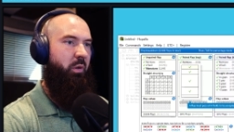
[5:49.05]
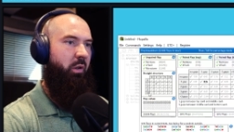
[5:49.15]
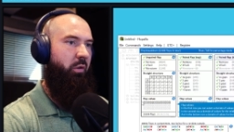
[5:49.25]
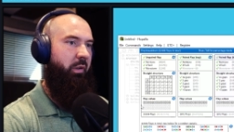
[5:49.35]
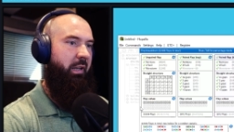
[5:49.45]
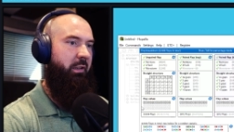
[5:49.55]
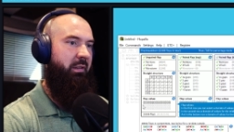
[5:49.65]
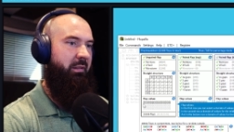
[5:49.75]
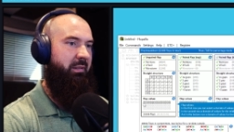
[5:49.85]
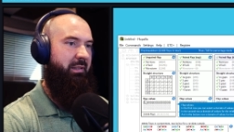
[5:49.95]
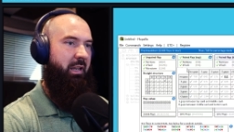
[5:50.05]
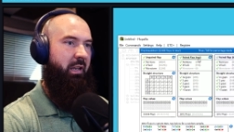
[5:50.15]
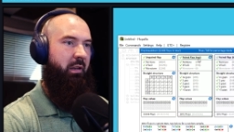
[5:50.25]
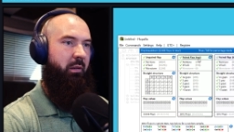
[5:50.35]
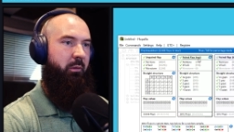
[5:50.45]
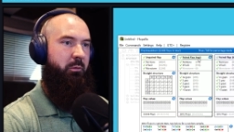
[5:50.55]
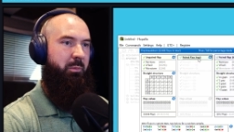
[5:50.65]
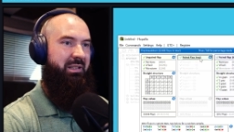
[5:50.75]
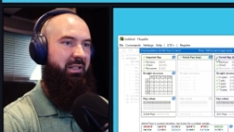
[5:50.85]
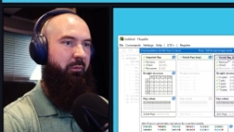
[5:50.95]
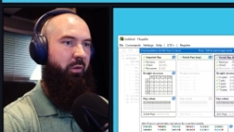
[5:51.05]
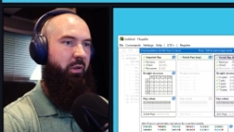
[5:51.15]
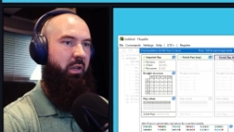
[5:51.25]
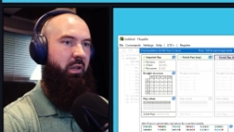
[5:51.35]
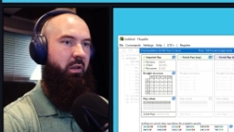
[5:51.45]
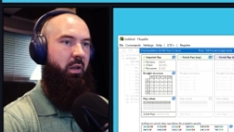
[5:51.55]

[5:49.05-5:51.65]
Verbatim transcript: You can look at, say, specifically,